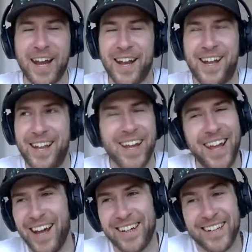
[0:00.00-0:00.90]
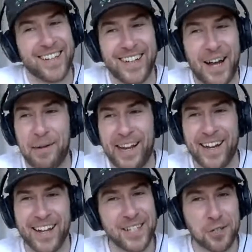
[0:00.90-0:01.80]
And and I thought, I
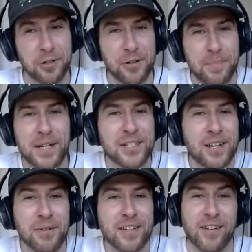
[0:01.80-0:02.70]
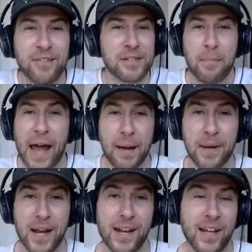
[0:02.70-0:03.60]
mean, it's true because he was he was a
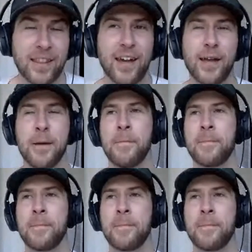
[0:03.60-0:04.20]
madman out there,